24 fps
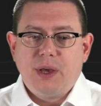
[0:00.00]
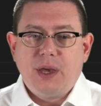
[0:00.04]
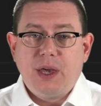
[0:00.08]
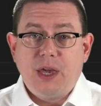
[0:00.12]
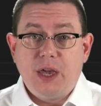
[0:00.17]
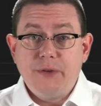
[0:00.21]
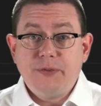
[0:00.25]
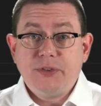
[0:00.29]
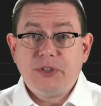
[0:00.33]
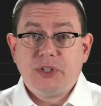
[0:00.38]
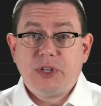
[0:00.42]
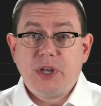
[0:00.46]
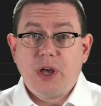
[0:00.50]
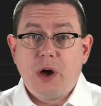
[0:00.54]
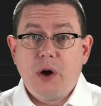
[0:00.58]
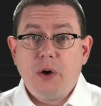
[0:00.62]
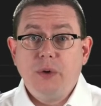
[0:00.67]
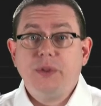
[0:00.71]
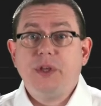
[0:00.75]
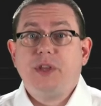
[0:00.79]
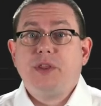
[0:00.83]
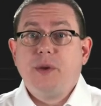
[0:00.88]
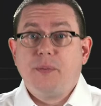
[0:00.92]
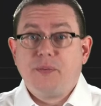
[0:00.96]
If so,
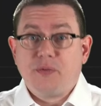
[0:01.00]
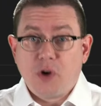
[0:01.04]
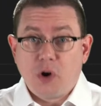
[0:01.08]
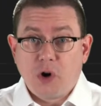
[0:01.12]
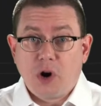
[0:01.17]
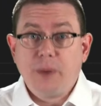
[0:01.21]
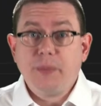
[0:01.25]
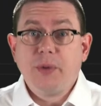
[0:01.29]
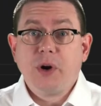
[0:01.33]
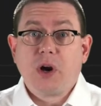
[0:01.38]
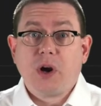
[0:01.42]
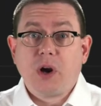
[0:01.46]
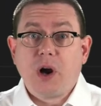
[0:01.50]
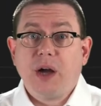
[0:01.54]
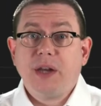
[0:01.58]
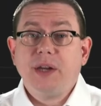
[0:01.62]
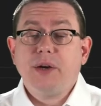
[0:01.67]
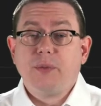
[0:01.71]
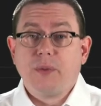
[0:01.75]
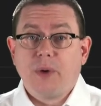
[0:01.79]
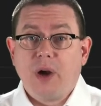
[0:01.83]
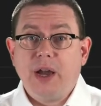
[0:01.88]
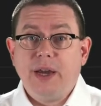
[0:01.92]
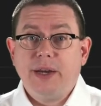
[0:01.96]
then the programmer got
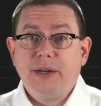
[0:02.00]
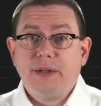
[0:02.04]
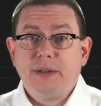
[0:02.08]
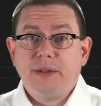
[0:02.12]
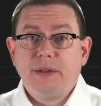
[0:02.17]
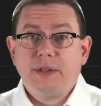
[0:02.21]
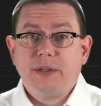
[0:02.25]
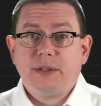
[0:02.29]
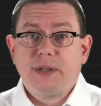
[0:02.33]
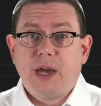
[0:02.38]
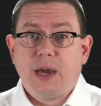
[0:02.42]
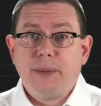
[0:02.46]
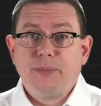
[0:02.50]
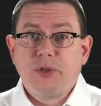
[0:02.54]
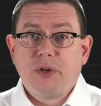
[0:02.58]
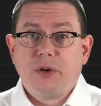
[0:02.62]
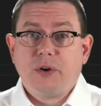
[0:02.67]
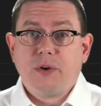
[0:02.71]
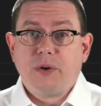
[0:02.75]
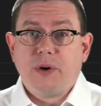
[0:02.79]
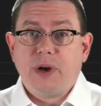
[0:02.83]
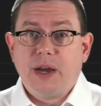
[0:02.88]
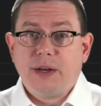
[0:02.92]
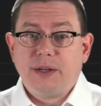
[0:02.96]
it right. The types are
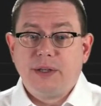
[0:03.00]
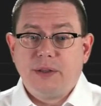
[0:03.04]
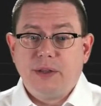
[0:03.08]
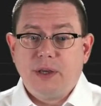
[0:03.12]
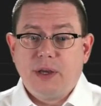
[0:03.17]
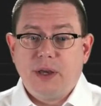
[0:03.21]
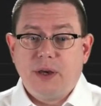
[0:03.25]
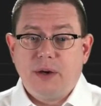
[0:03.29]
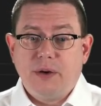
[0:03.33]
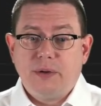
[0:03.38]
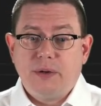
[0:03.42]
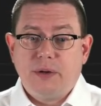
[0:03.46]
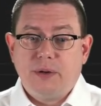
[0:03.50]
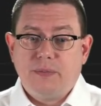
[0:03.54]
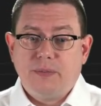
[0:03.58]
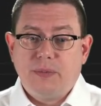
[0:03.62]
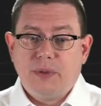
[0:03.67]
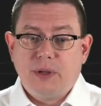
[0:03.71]
correct in the code.